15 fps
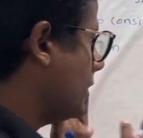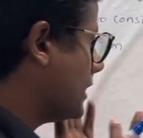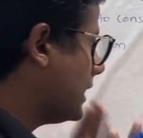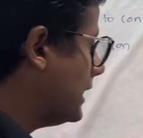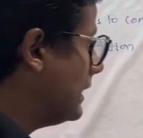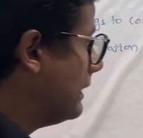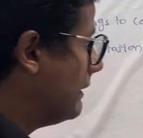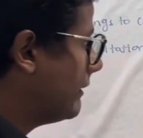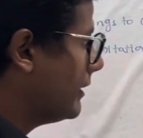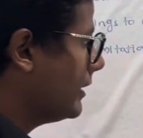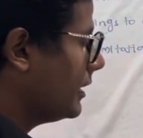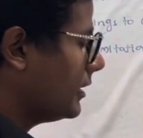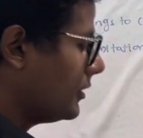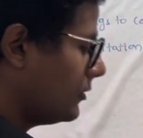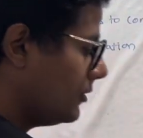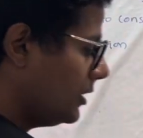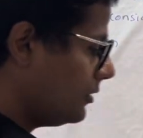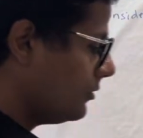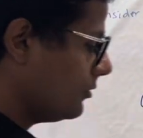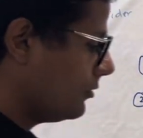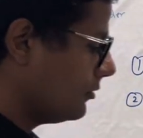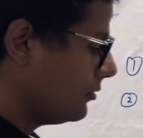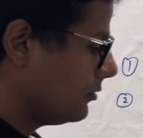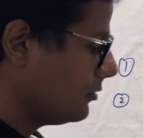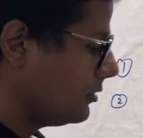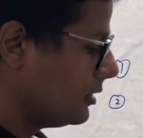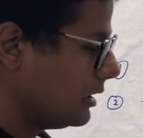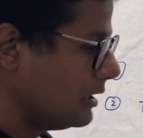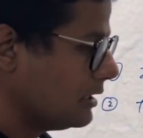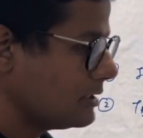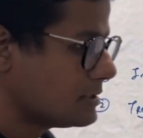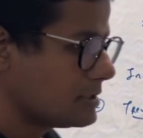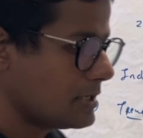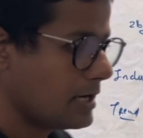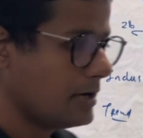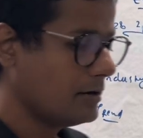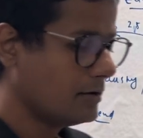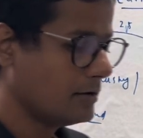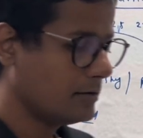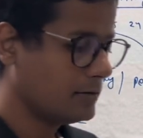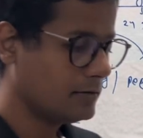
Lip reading: again, you need to understand